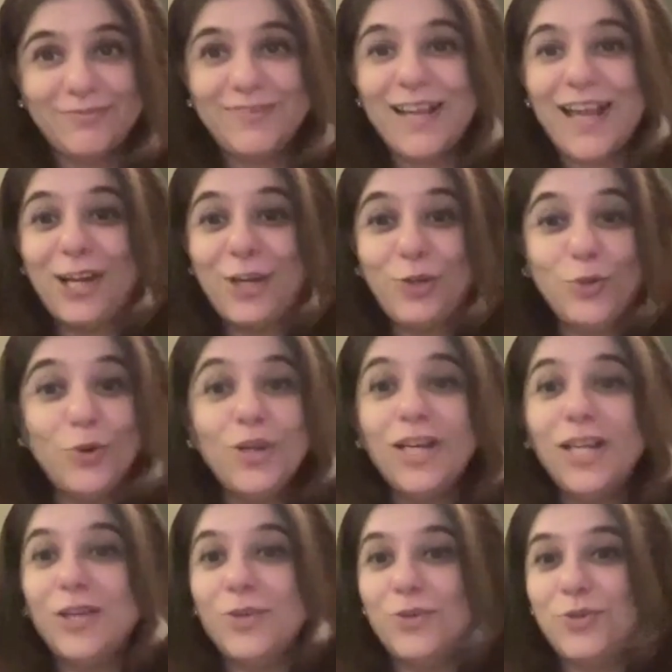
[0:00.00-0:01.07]
I
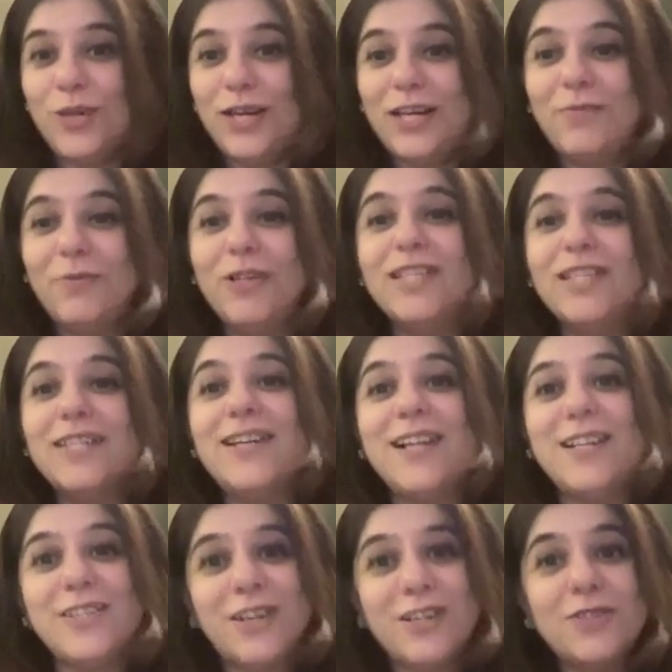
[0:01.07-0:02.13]
totally used to hate it because I said
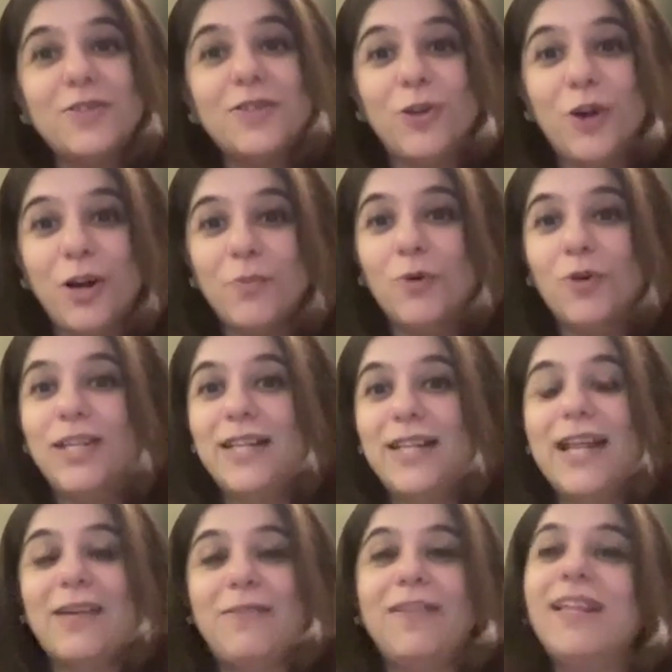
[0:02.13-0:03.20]
HR is a lot more
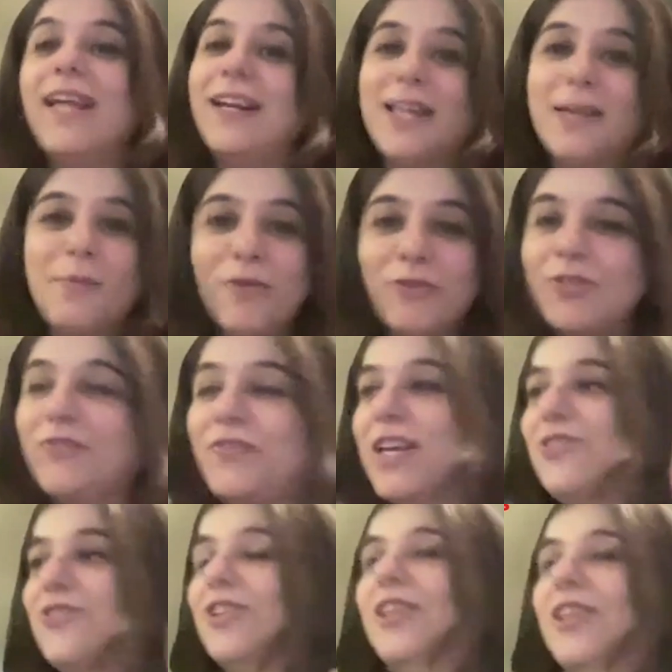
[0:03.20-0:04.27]
than that. In that time, I was a
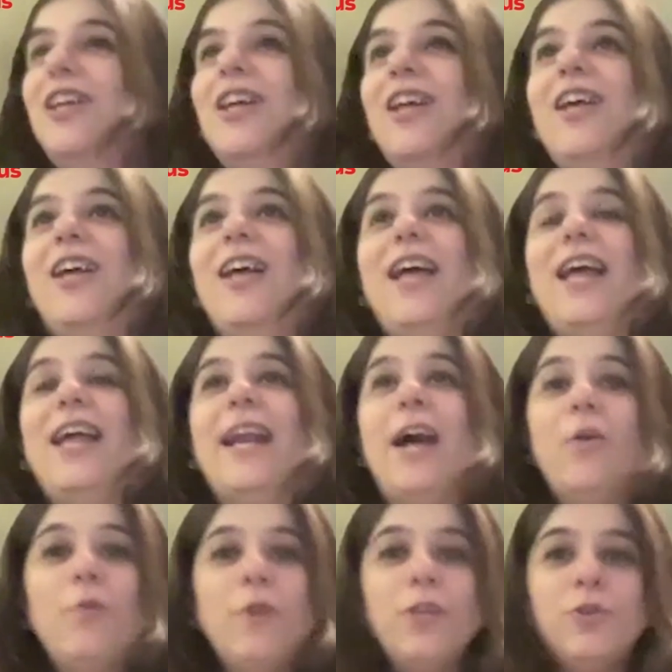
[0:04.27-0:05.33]
fresher. And
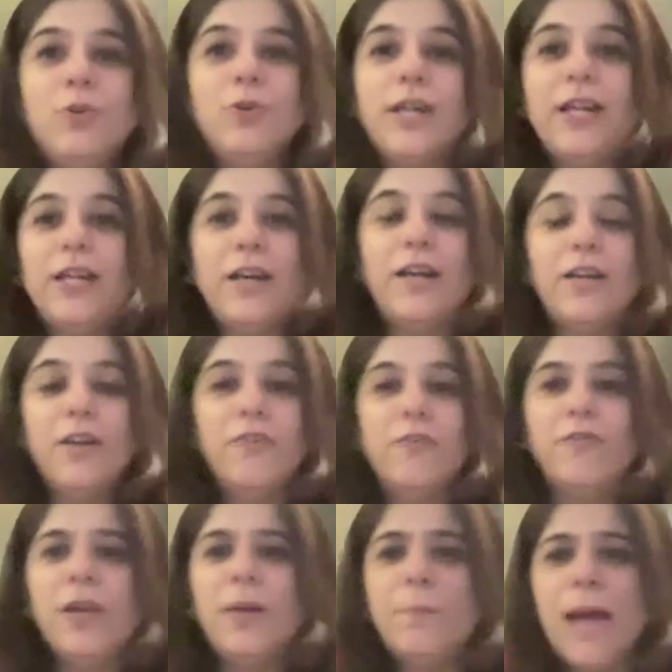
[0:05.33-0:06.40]
now, when you look at it,
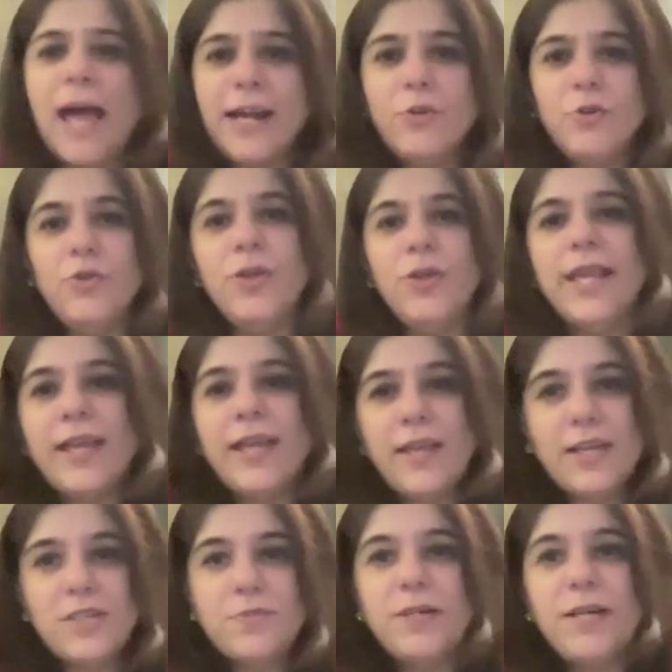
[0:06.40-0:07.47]
we are back to doing
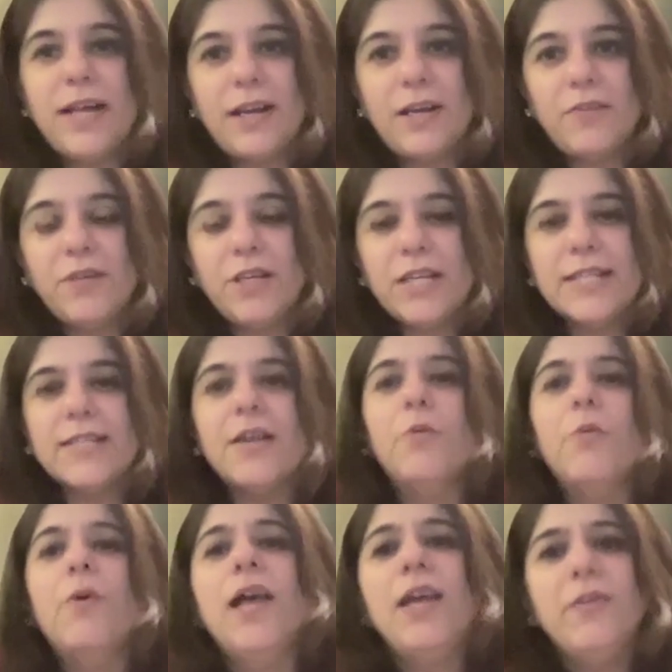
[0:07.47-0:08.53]
engagement activities.
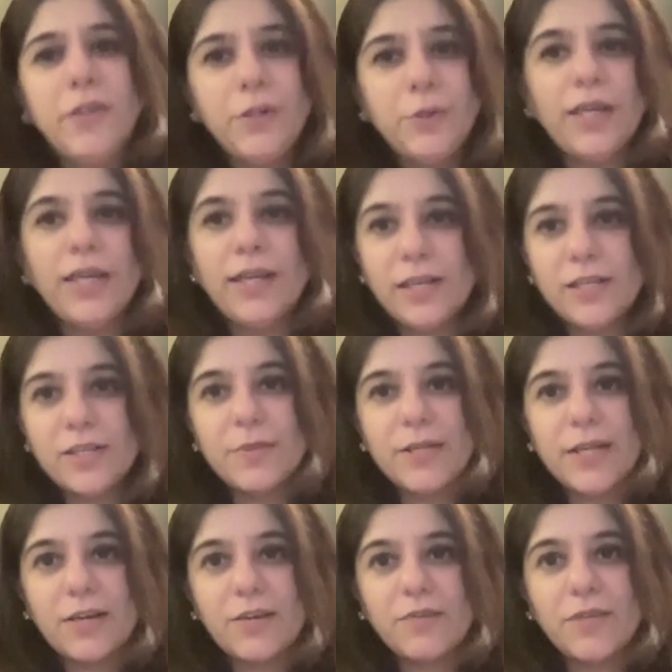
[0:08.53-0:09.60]
Why are we doing
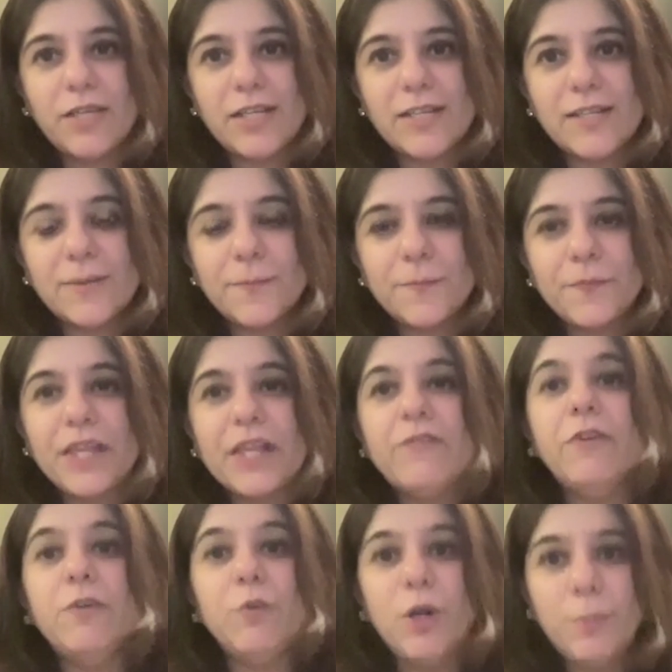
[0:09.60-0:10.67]
engagement activities?
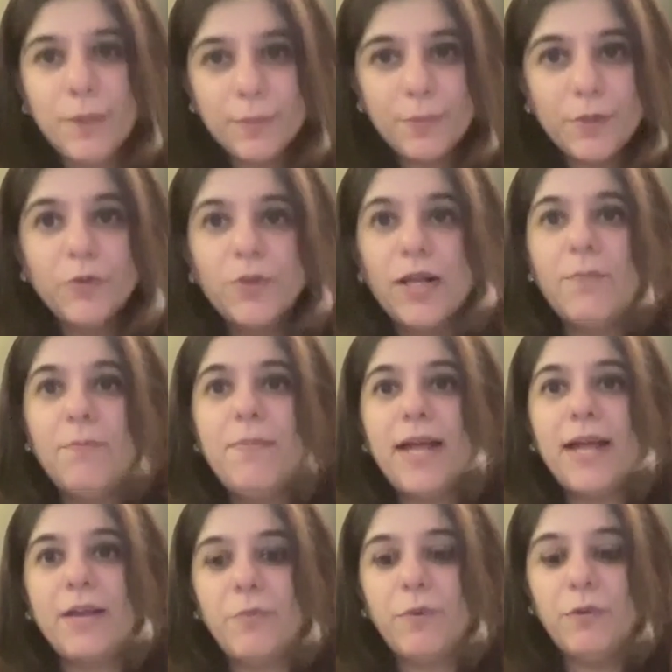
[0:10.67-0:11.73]
We want people to come
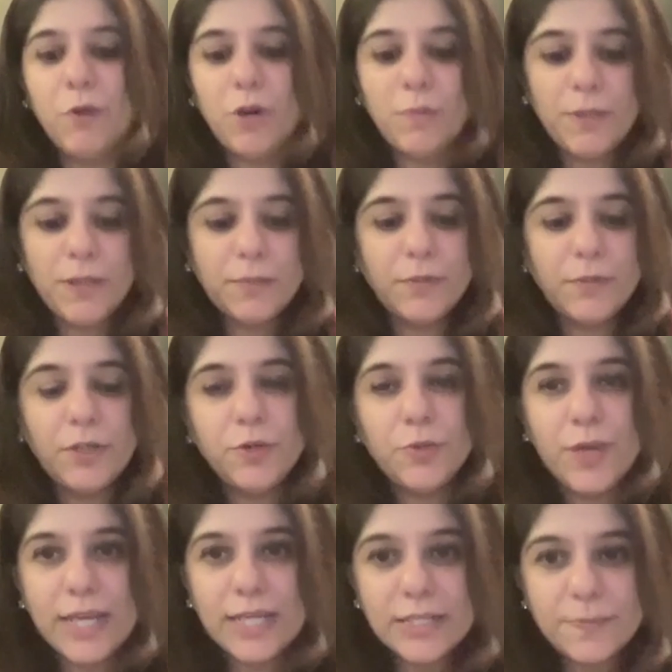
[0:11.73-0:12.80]
back. We want people
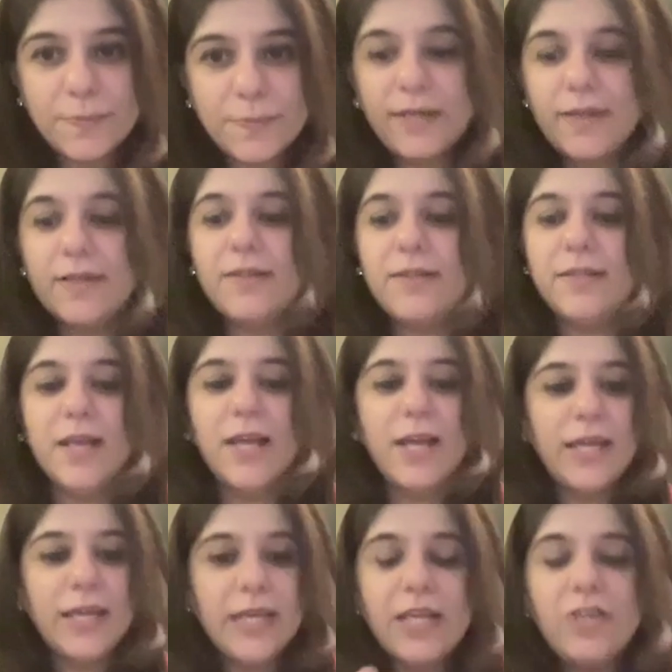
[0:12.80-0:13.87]
to experience
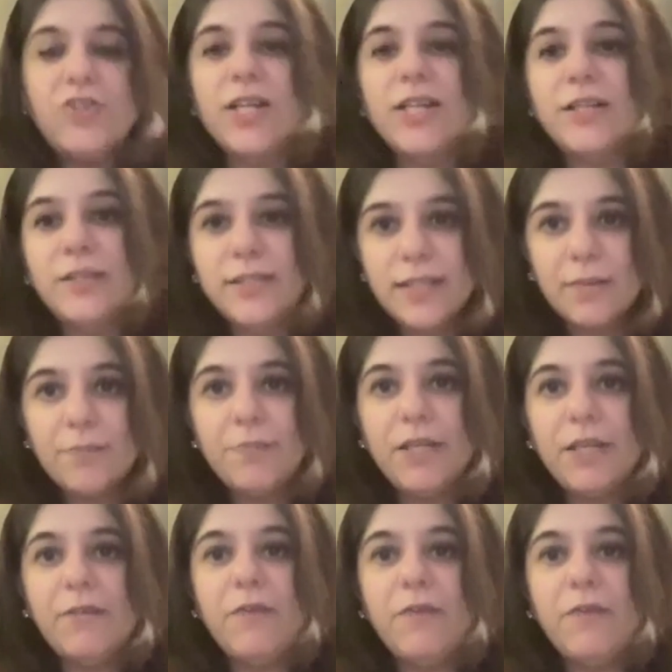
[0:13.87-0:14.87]
each other's company.